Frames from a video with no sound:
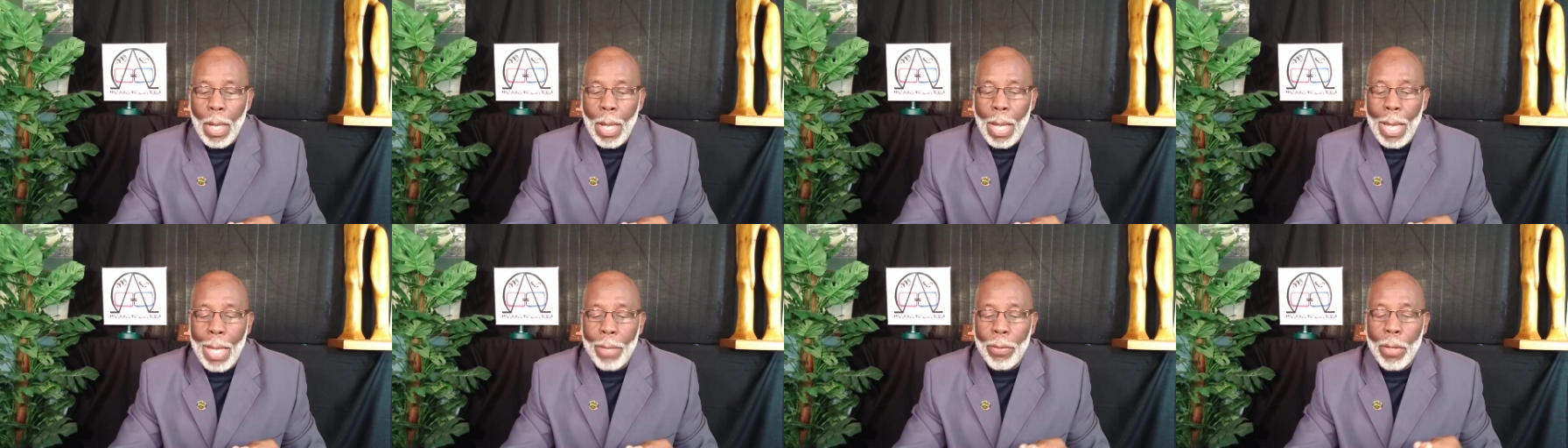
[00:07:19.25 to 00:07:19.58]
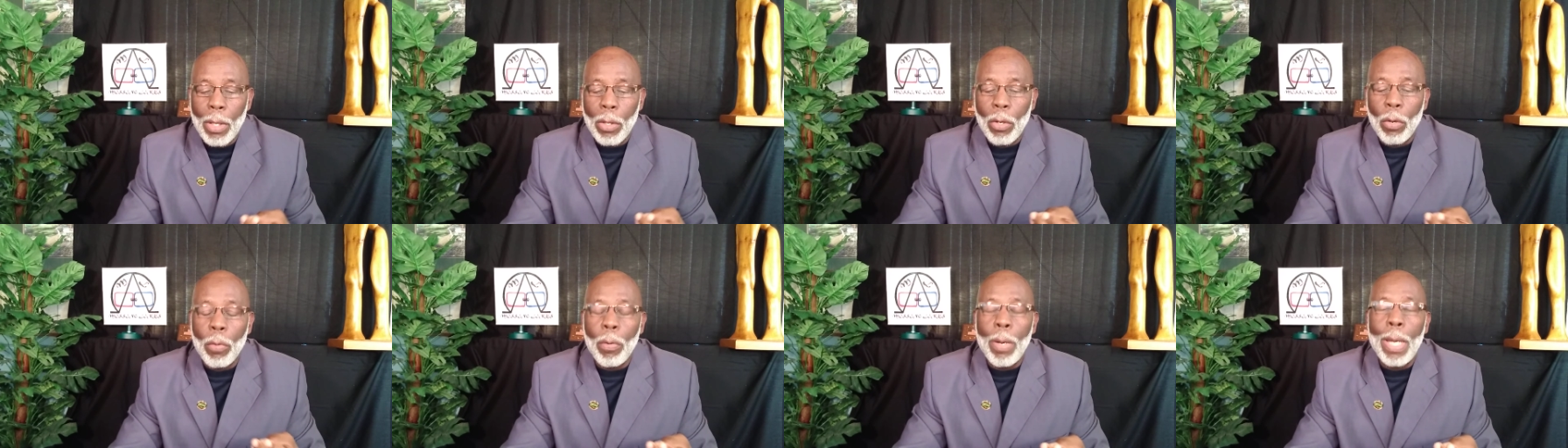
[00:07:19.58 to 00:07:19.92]
And
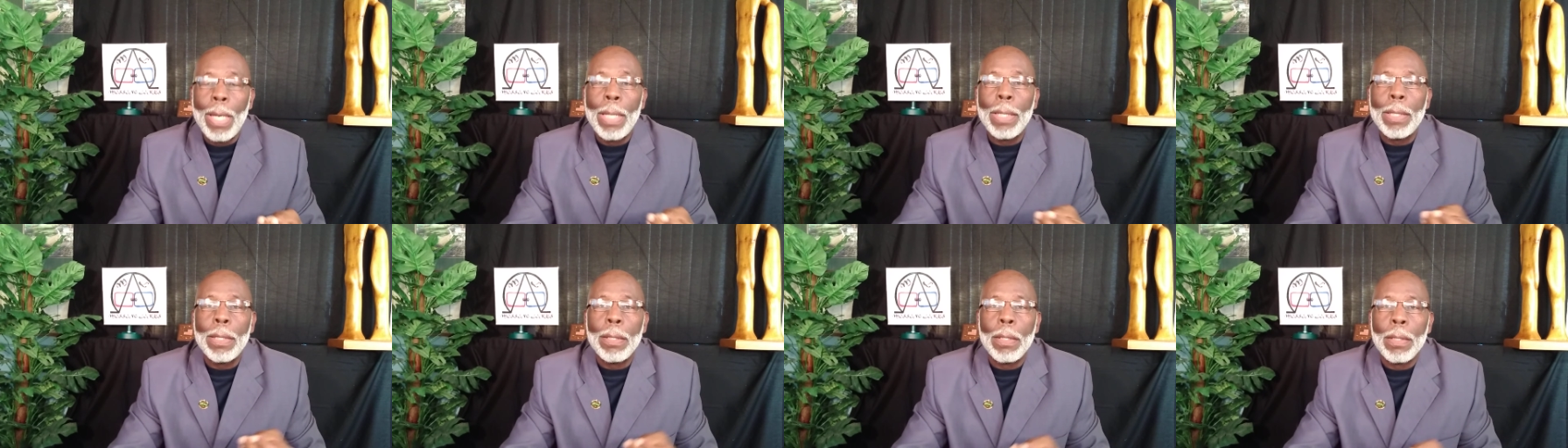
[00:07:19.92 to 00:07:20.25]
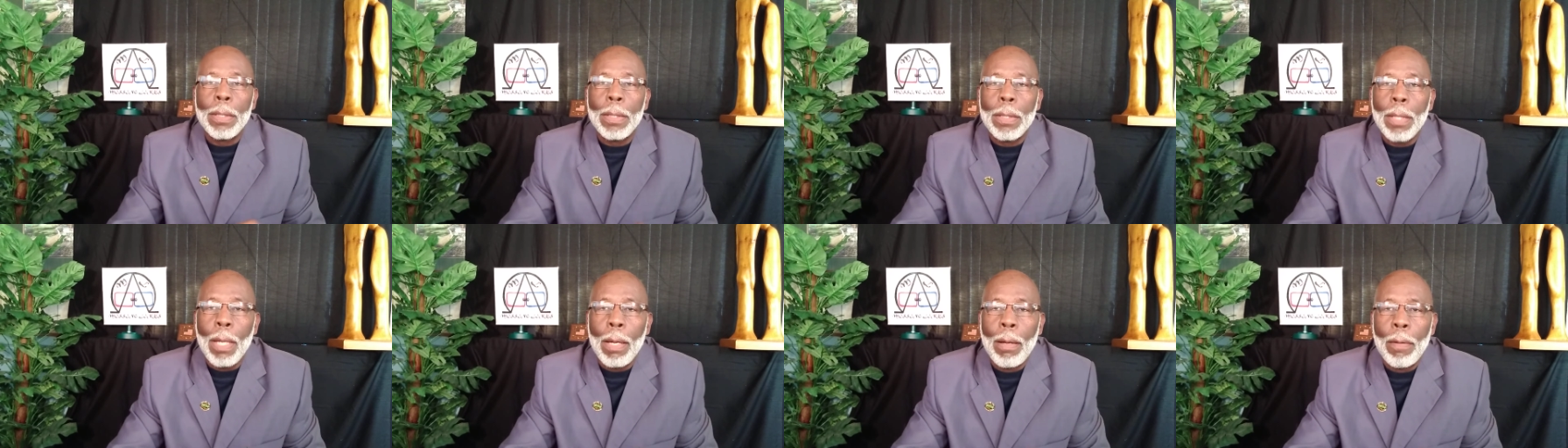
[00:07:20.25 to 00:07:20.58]
the
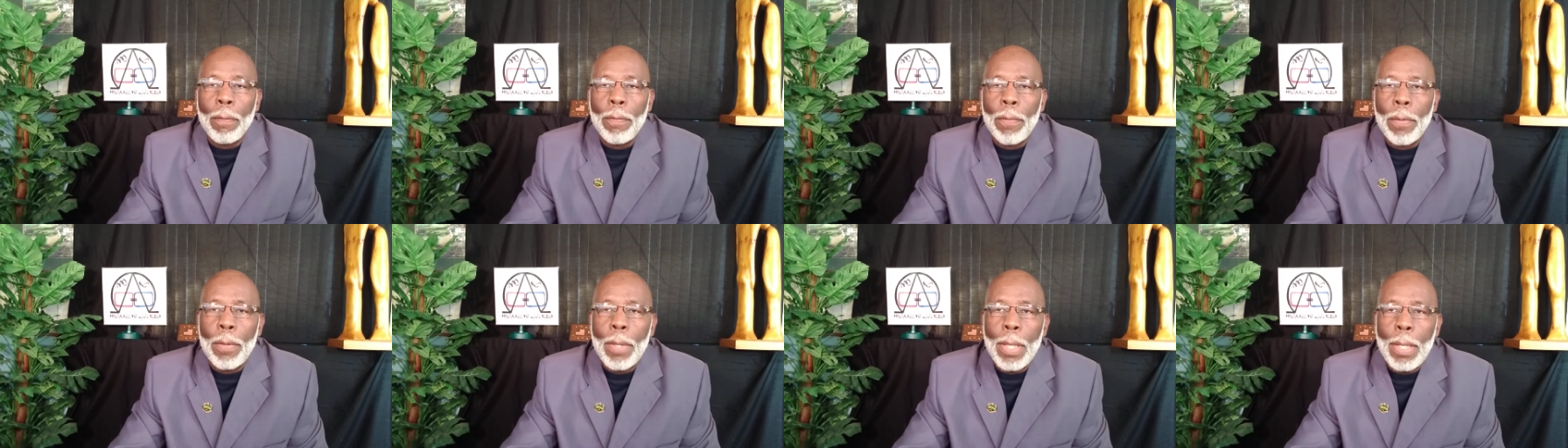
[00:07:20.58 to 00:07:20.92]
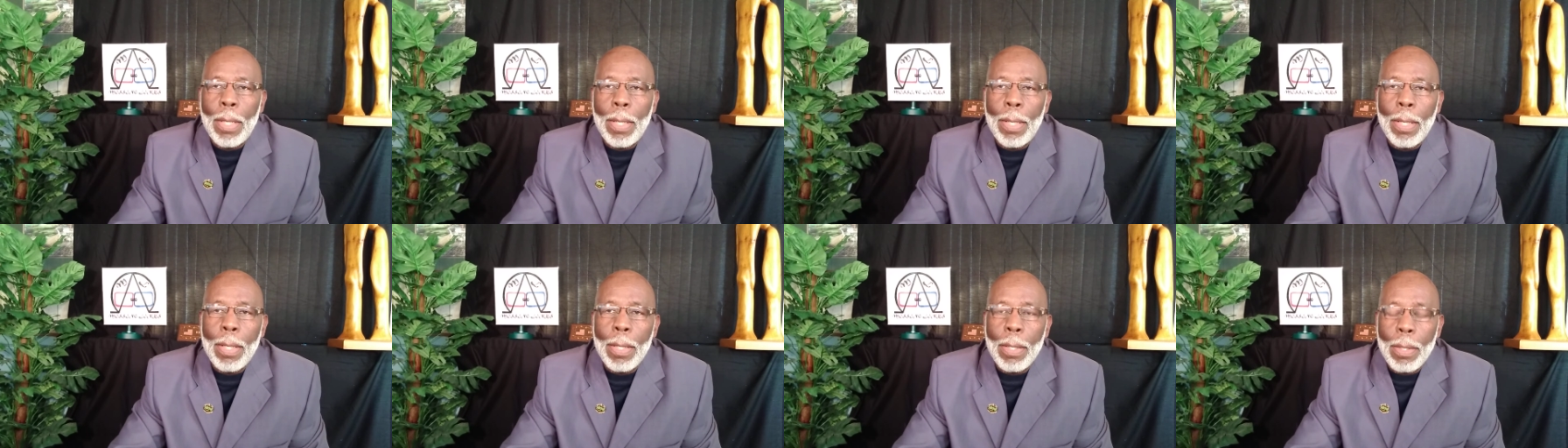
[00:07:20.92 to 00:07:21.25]
greatest of
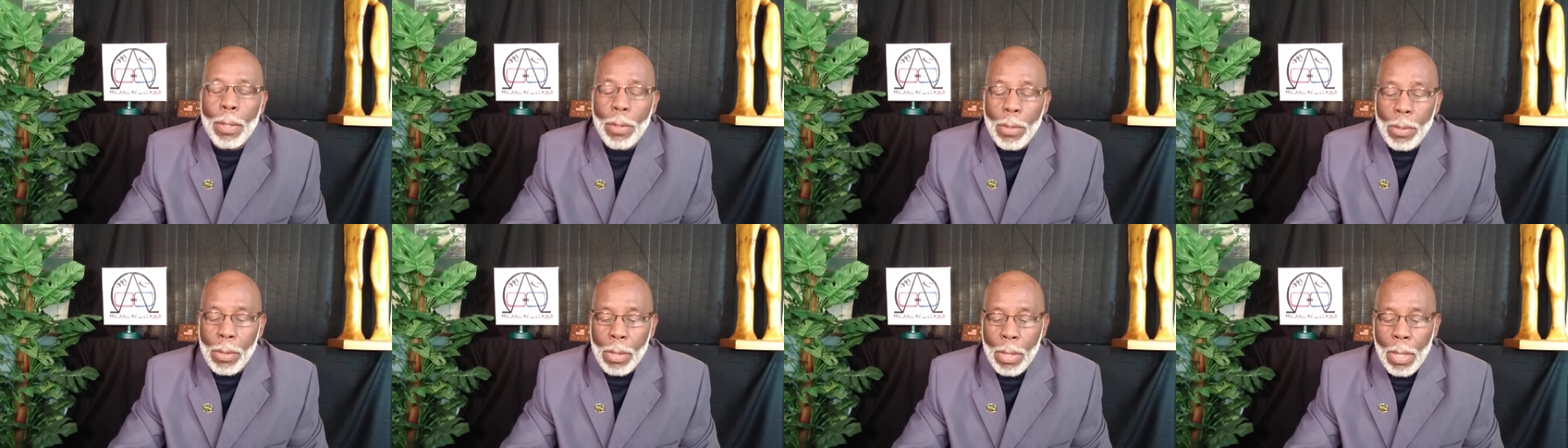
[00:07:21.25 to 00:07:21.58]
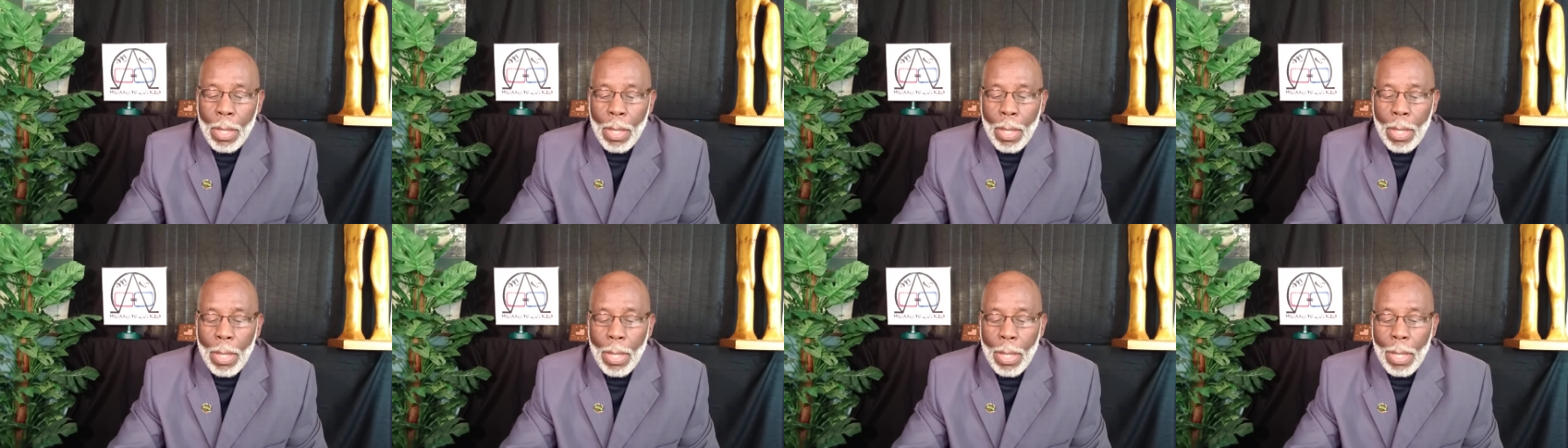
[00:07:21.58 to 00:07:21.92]
these
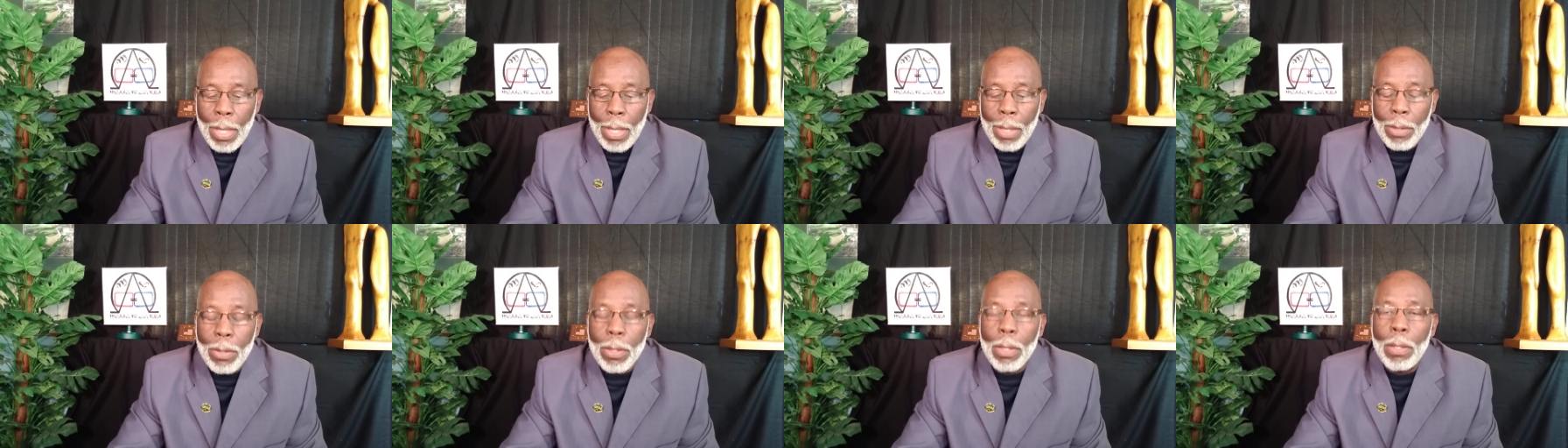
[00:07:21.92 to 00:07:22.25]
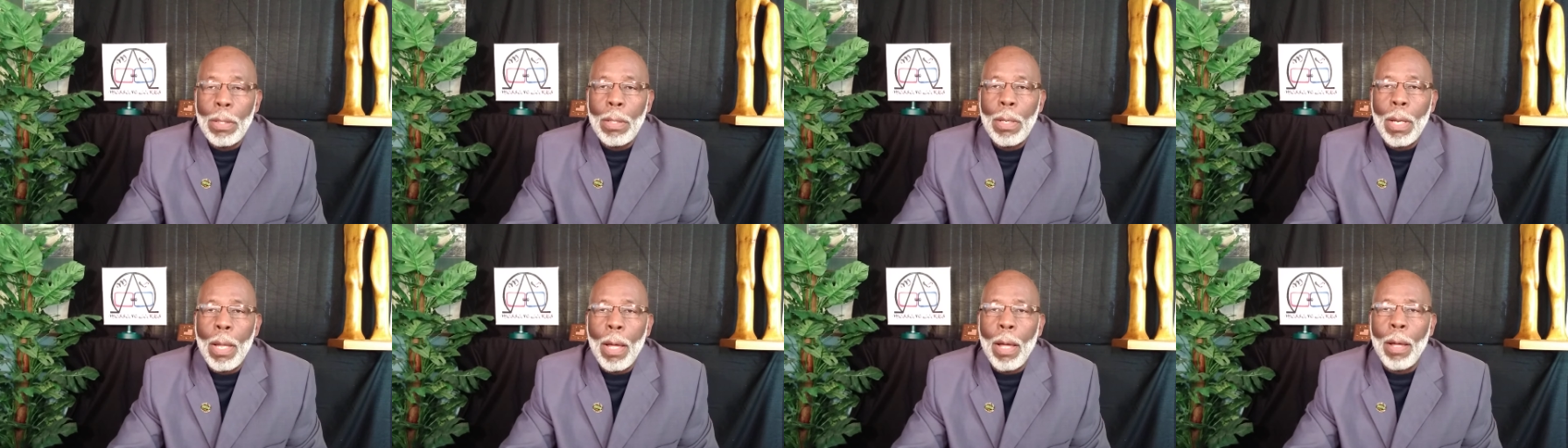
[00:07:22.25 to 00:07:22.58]
is
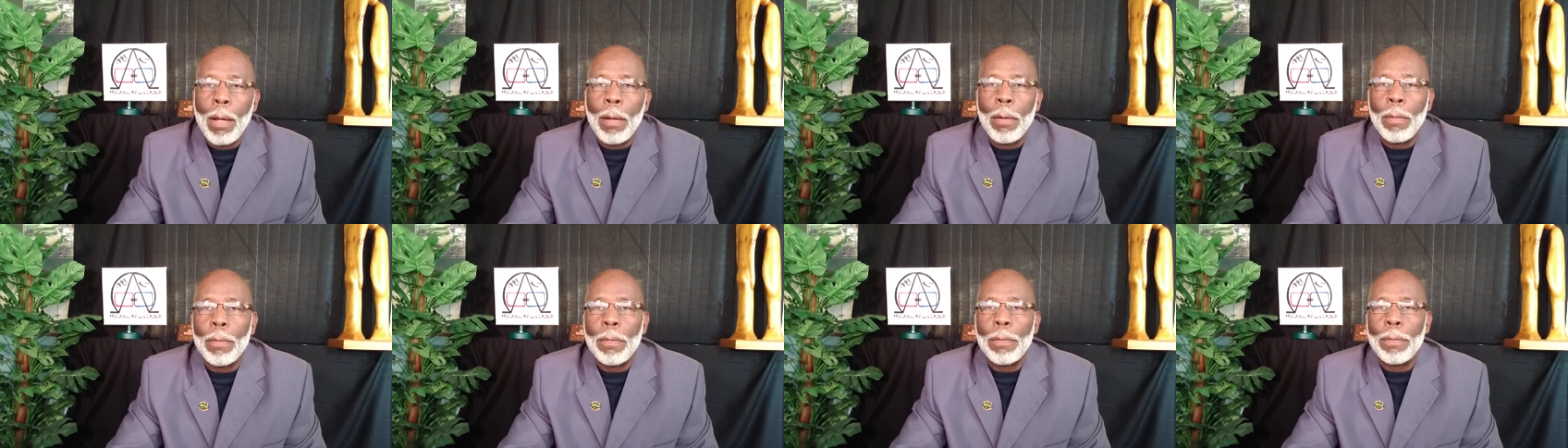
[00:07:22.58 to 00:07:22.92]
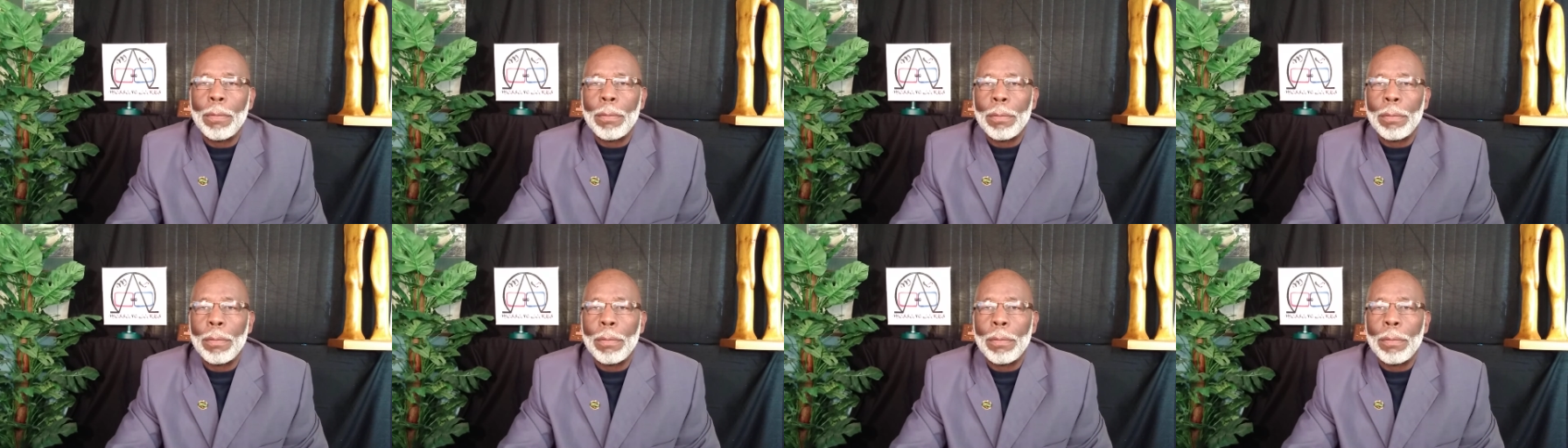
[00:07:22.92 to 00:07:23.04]
love.